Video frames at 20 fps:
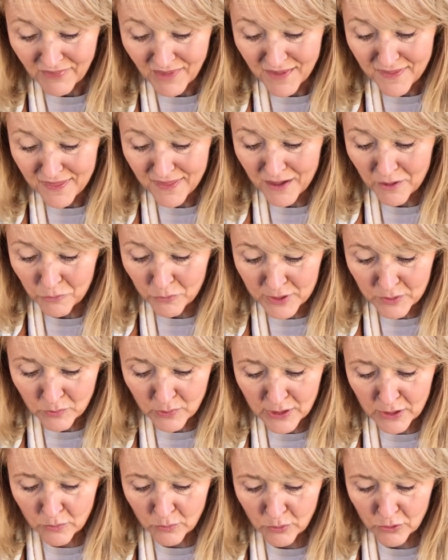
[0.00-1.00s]
that when
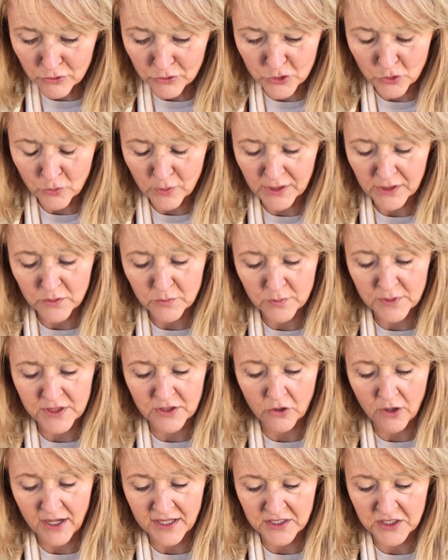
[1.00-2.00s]
we were joined with
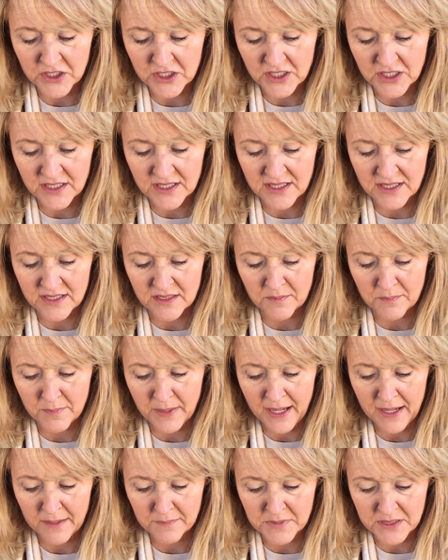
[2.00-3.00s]
Christ Jesus in
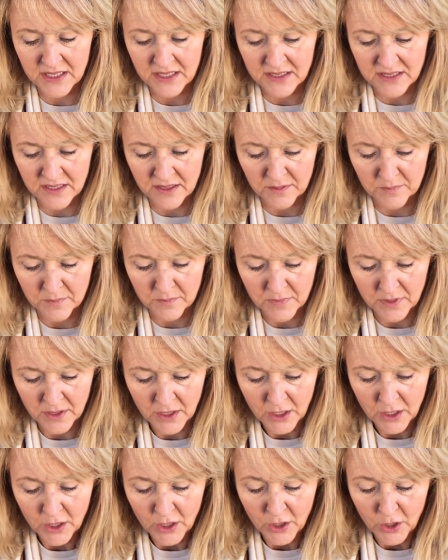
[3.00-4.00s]
baptism,
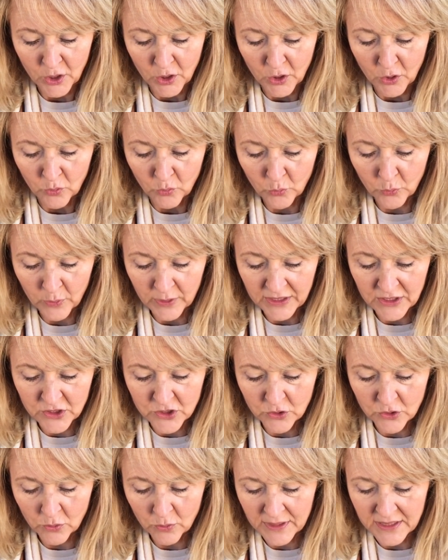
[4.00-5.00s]
we
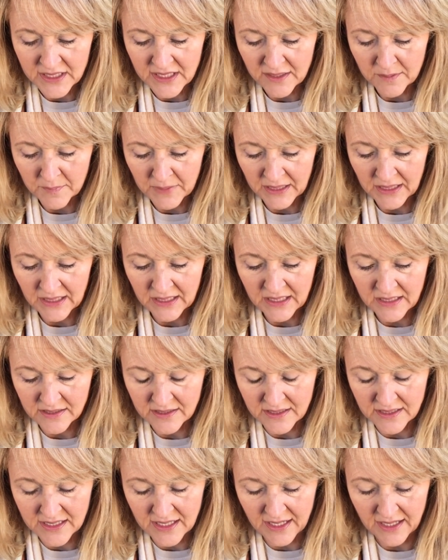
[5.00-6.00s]
joined him in his
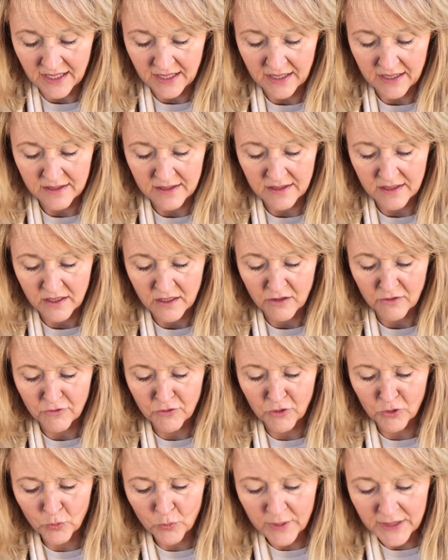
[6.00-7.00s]
death,
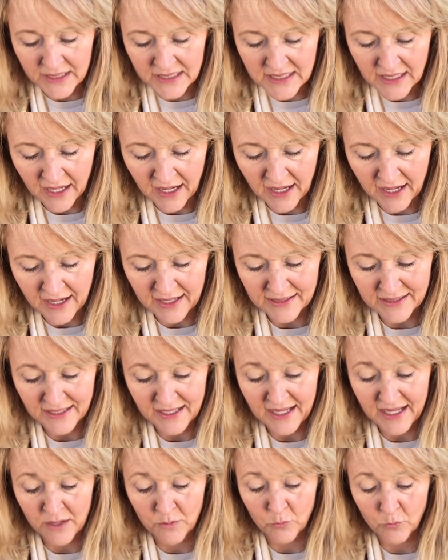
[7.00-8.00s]
for we died
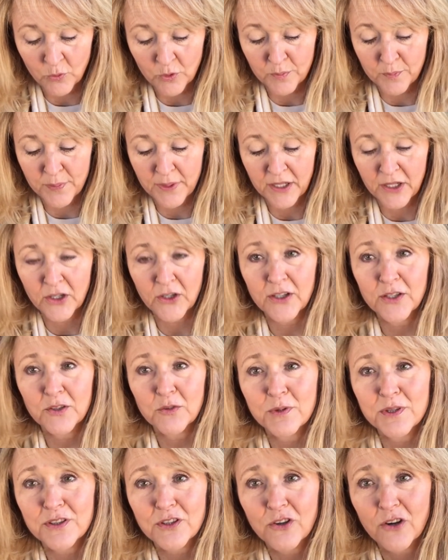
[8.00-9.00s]
and were buried
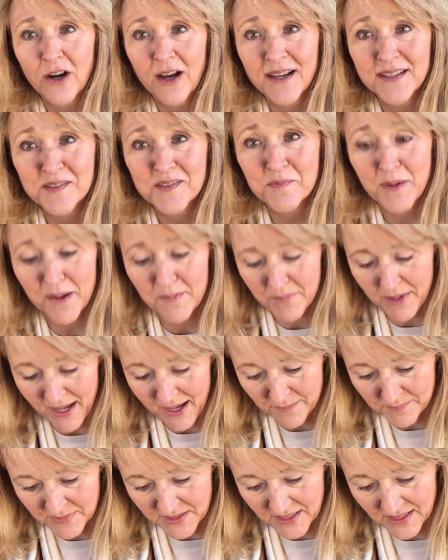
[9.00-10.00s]
with Christ by
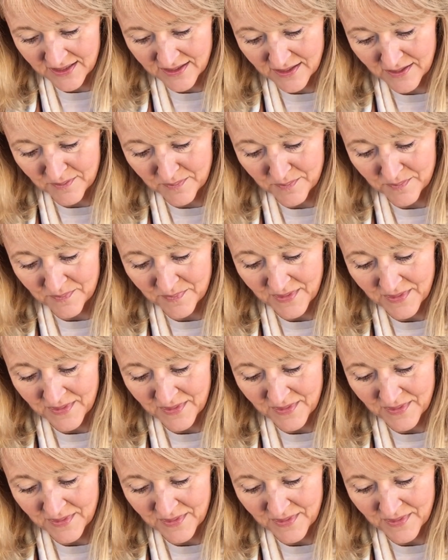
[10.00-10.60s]
baptism.